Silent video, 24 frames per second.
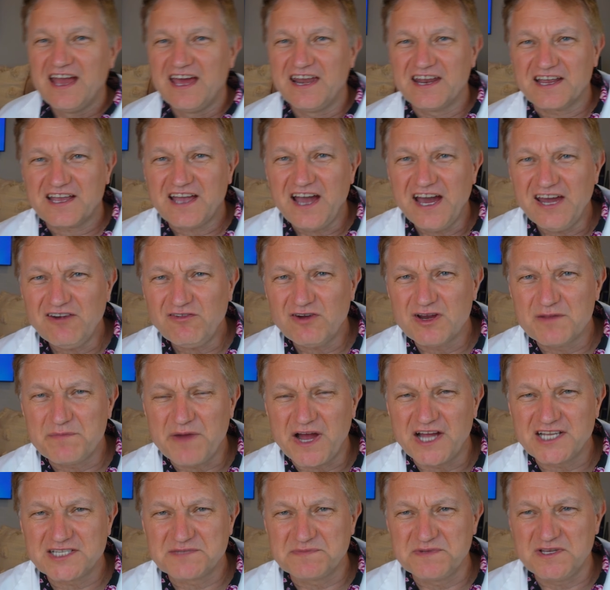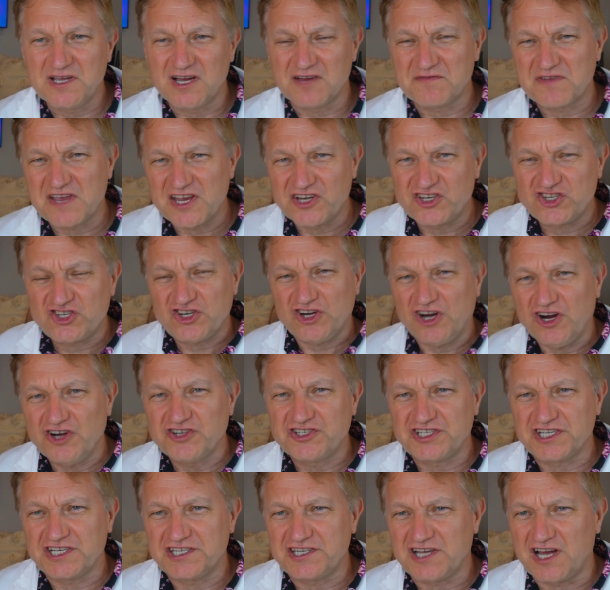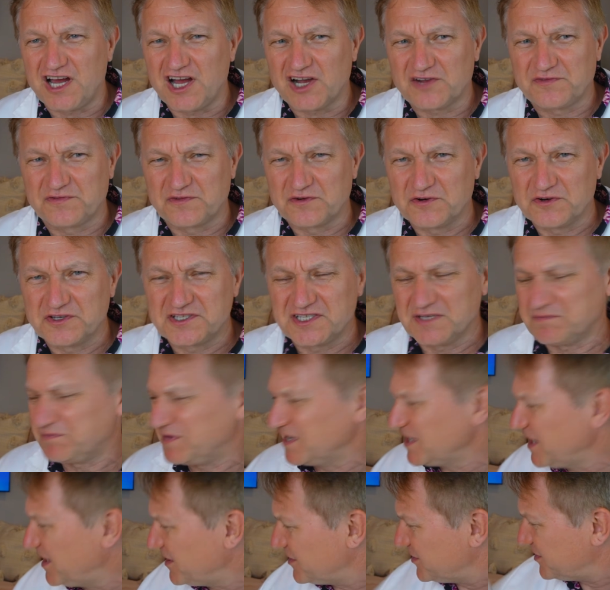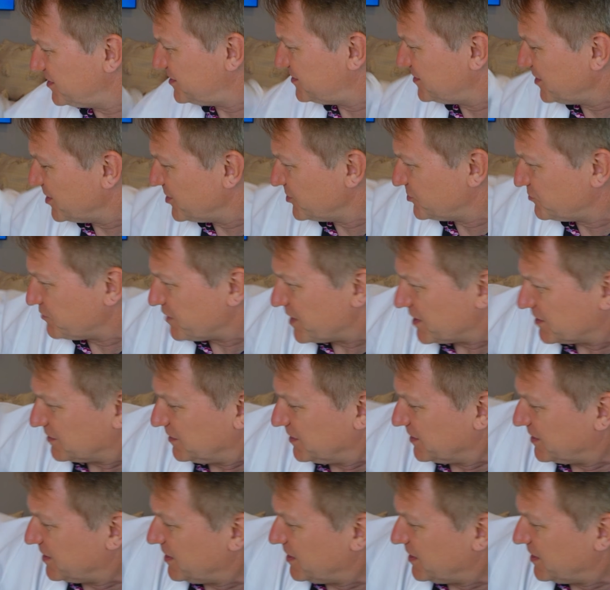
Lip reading: And it kind of reminds me of a charging dock for something out of Star Trek, like